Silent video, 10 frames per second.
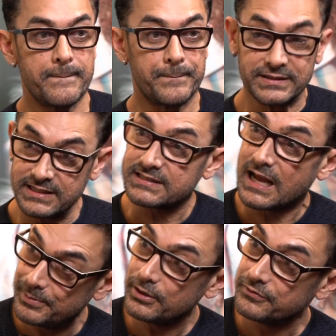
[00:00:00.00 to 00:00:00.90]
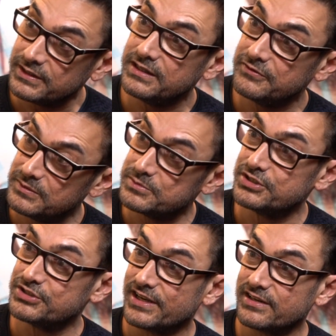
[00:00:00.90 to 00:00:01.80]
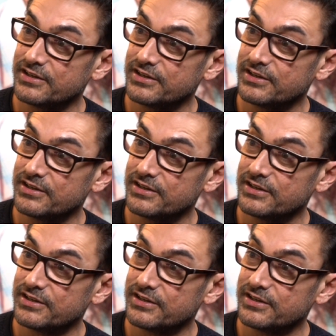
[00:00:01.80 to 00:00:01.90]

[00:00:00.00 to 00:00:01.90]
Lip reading: But that's happened of Hindi films in China.